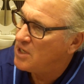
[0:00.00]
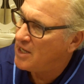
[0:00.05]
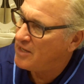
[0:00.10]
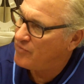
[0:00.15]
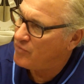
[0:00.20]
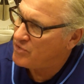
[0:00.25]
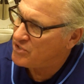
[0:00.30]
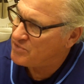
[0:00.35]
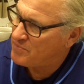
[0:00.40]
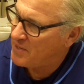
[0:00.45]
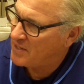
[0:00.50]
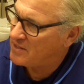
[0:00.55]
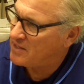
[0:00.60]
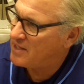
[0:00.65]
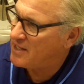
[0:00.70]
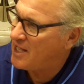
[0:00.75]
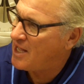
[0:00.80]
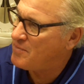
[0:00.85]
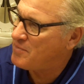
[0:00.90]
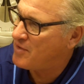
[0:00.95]
and if you respect
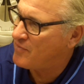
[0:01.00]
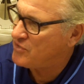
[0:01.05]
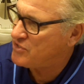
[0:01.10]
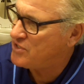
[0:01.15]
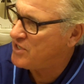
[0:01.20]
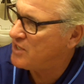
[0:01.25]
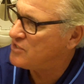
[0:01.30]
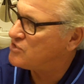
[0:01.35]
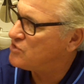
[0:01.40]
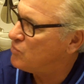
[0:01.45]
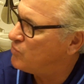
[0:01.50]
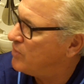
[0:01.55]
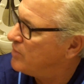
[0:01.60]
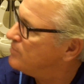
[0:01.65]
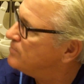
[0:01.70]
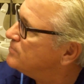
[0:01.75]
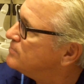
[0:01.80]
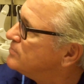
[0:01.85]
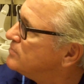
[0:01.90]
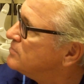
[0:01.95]
the game, you have a chance to win.